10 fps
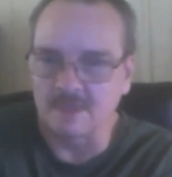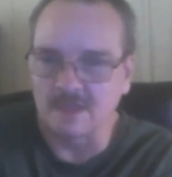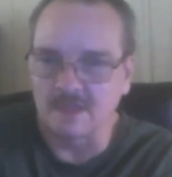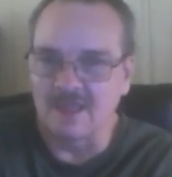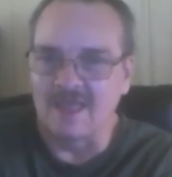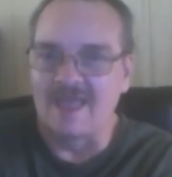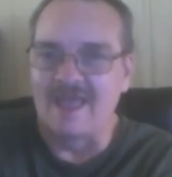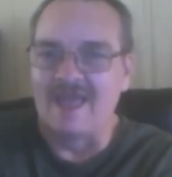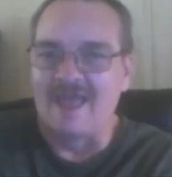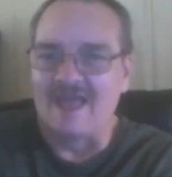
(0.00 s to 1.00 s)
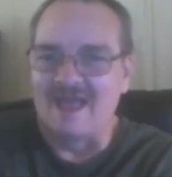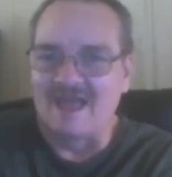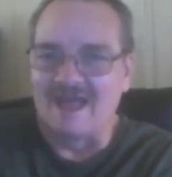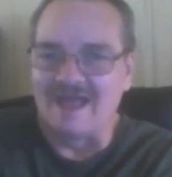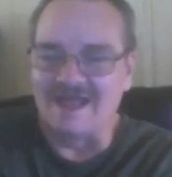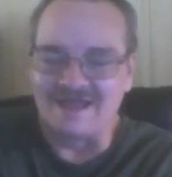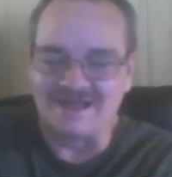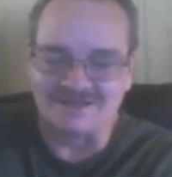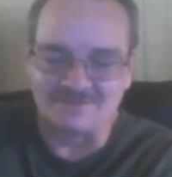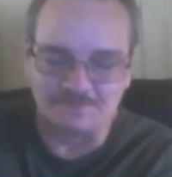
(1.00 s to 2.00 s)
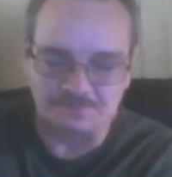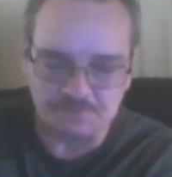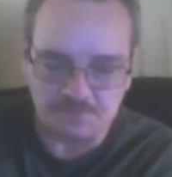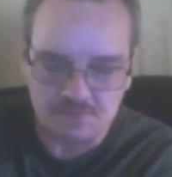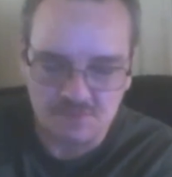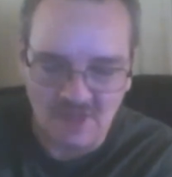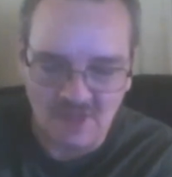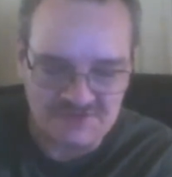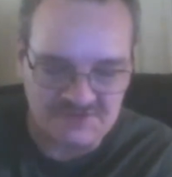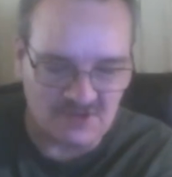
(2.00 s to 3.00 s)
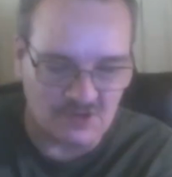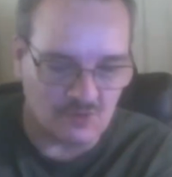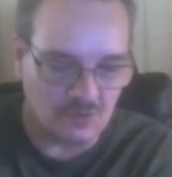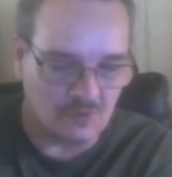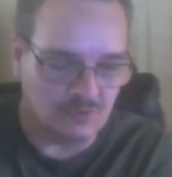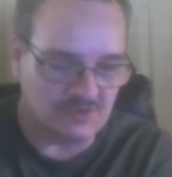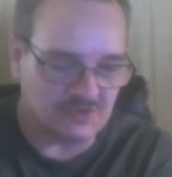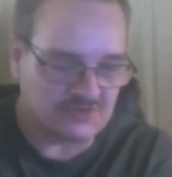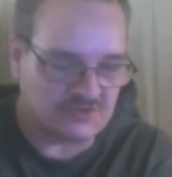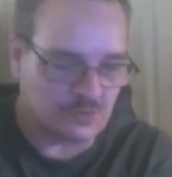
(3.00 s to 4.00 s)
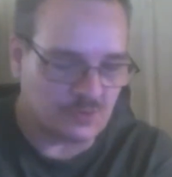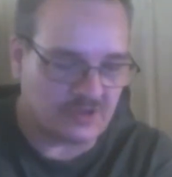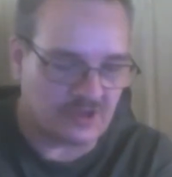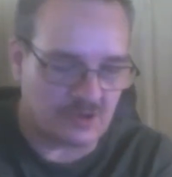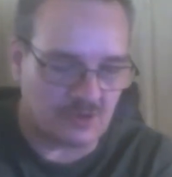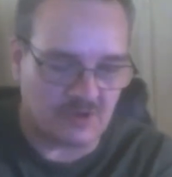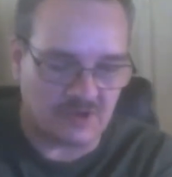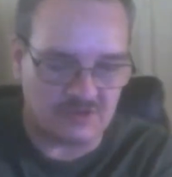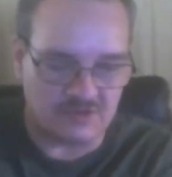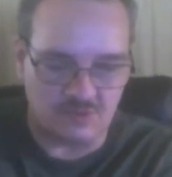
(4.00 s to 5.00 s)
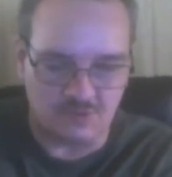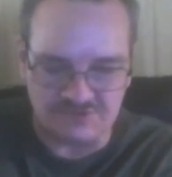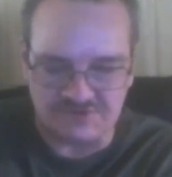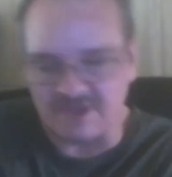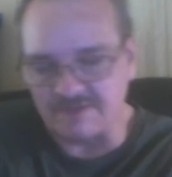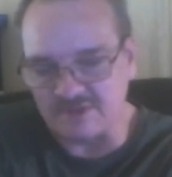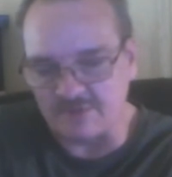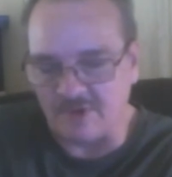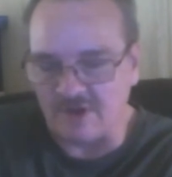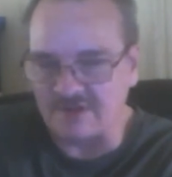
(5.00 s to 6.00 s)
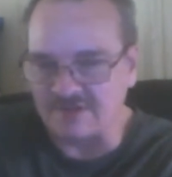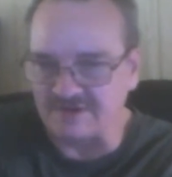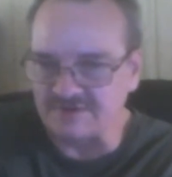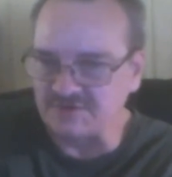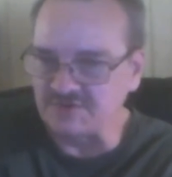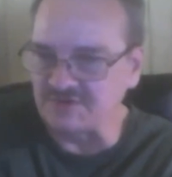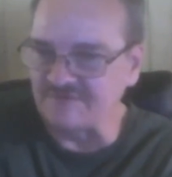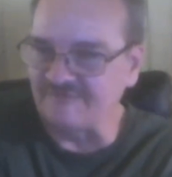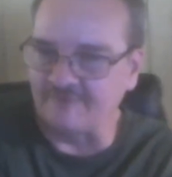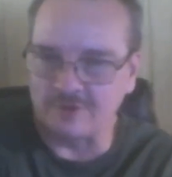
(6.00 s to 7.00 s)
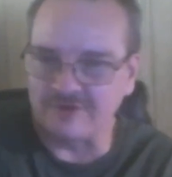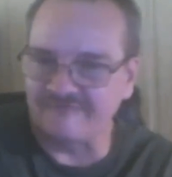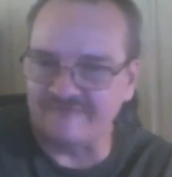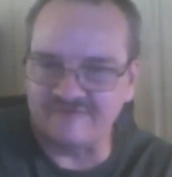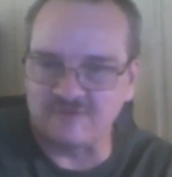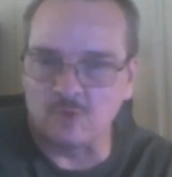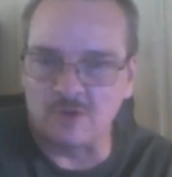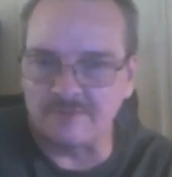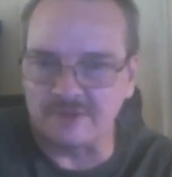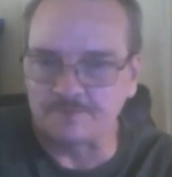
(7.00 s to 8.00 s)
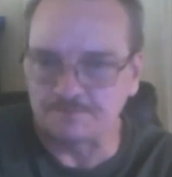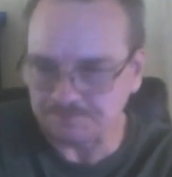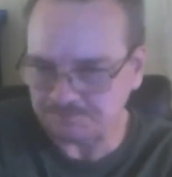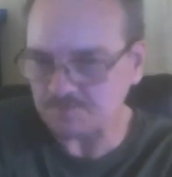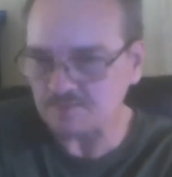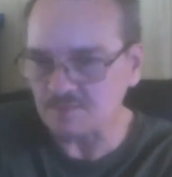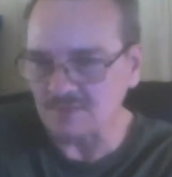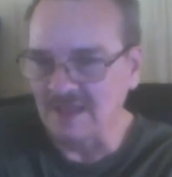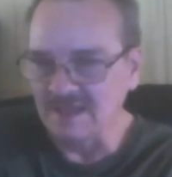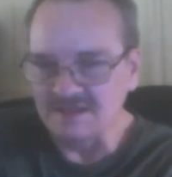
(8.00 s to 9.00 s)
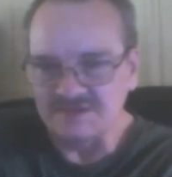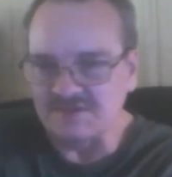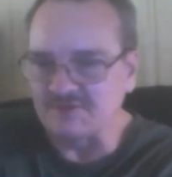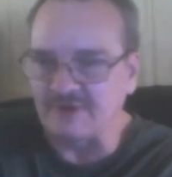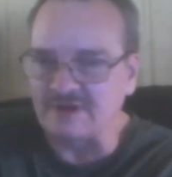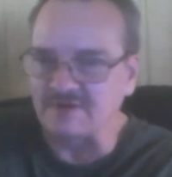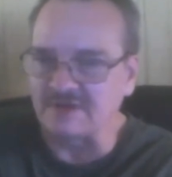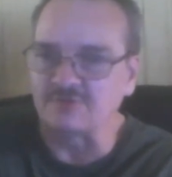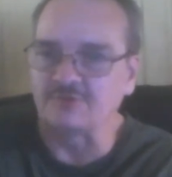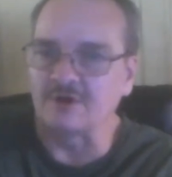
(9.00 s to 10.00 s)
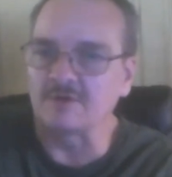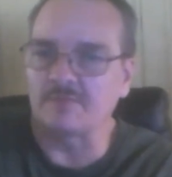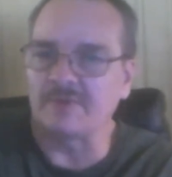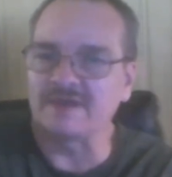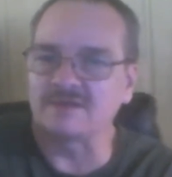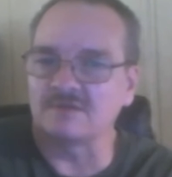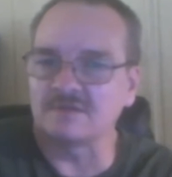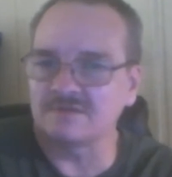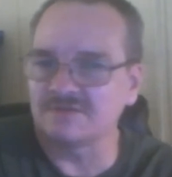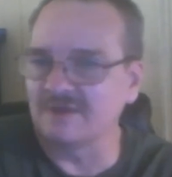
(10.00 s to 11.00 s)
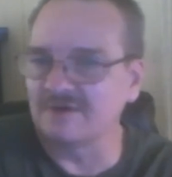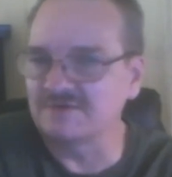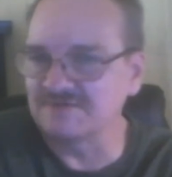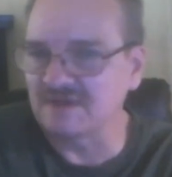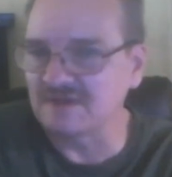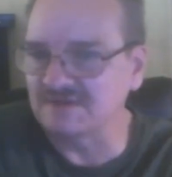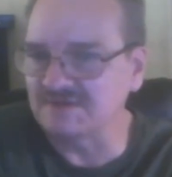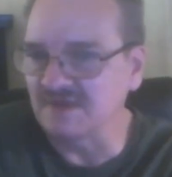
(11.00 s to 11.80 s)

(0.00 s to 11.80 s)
paint. And so she would go into, when she came in the Ponca, there's usually 40 or 50 women sitting around getting drunk, painting their designs.